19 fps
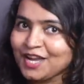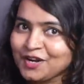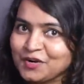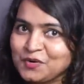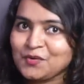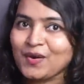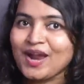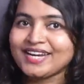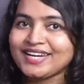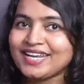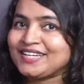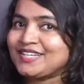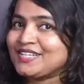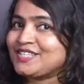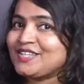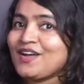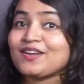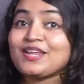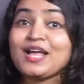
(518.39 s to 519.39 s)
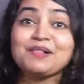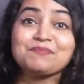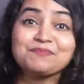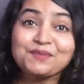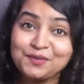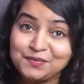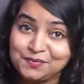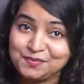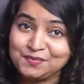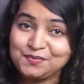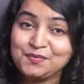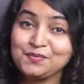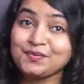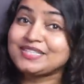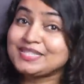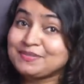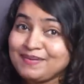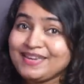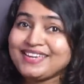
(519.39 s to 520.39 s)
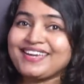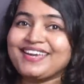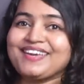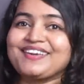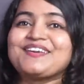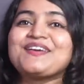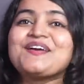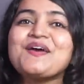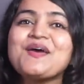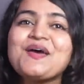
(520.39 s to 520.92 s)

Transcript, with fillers: and writing does not help you with speaking.